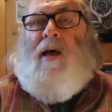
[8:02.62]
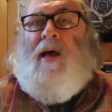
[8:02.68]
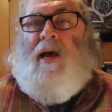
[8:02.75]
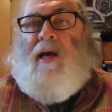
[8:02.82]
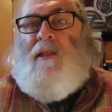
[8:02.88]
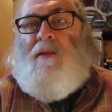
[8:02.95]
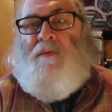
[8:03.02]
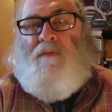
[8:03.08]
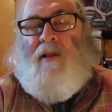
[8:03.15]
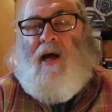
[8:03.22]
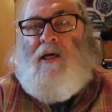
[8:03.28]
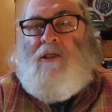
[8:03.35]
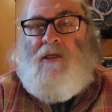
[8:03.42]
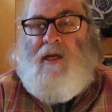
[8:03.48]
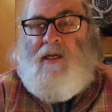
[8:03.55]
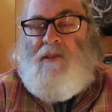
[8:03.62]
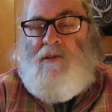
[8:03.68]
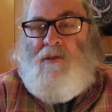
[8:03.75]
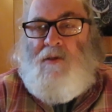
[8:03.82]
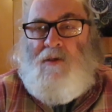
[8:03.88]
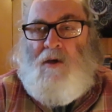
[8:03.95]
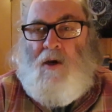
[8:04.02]
and the
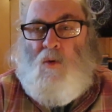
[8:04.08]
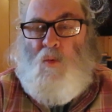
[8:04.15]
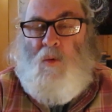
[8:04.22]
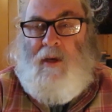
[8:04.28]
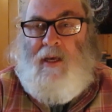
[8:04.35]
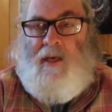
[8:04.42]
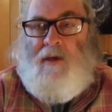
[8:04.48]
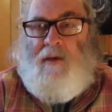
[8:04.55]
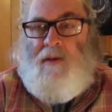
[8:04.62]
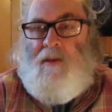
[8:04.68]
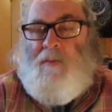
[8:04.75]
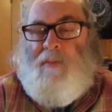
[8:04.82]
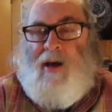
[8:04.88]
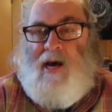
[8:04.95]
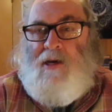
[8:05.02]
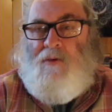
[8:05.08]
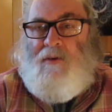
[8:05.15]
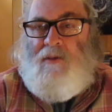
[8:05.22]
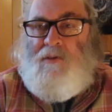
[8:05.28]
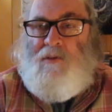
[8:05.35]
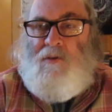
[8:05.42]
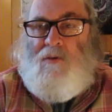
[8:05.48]
flashlights are weak, the
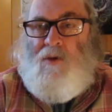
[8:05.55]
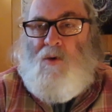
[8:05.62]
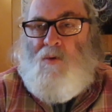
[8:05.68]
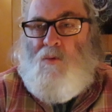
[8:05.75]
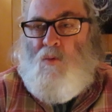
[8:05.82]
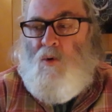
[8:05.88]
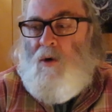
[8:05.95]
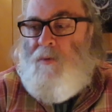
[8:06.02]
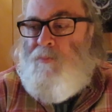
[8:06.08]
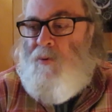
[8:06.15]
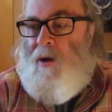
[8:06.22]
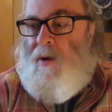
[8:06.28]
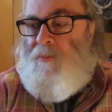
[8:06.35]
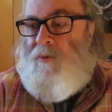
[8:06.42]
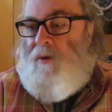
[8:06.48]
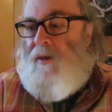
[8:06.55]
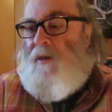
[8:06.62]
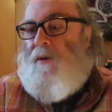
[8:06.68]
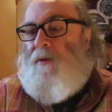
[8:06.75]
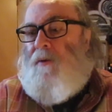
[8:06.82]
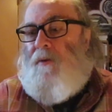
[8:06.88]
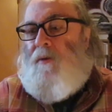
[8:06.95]
batteries don't work
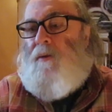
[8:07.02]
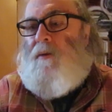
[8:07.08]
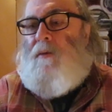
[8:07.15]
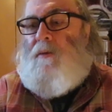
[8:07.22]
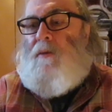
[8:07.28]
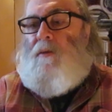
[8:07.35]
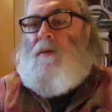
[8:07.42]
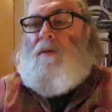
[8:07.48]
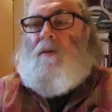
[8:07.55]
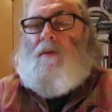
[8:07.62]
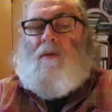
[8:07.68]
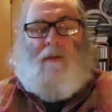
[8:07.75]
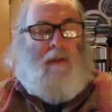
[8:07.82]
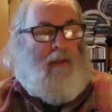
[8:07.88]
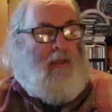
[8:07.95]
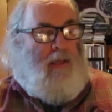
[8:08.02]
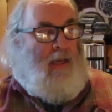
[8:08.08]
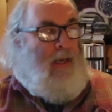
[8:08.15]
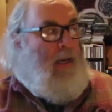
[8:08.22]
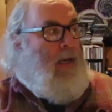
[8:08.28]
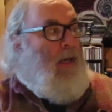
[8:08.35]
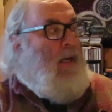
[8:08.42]
properly,
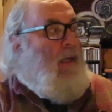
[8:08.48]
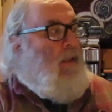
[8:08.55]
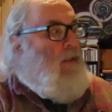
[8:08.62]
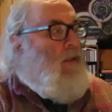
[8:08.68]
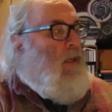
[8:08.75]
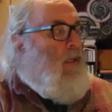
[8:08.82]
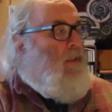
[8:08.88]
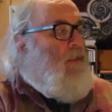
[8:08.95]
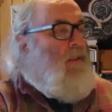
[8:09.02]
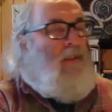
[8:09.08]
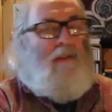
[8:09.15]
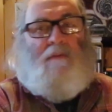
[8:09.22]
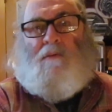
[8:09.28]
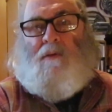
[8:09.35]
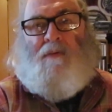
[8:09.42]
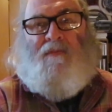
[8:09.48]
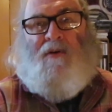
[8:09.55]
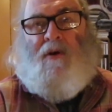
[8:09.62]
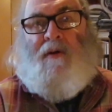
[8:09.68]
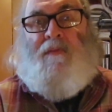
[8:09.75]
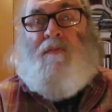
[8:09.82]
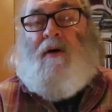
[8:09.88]
and it's
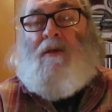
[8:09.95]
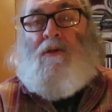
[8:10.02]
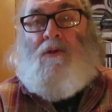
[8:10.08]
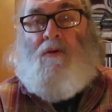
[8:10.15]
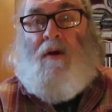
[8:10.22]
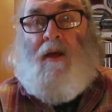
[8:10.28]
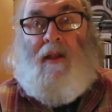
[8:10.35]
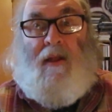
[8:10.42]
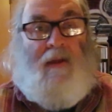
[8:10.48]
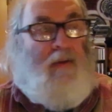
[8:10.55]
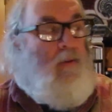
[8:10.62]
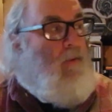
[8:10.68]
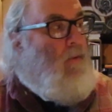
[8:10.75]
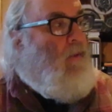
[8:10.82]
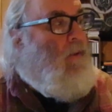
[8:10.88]
very frustrating.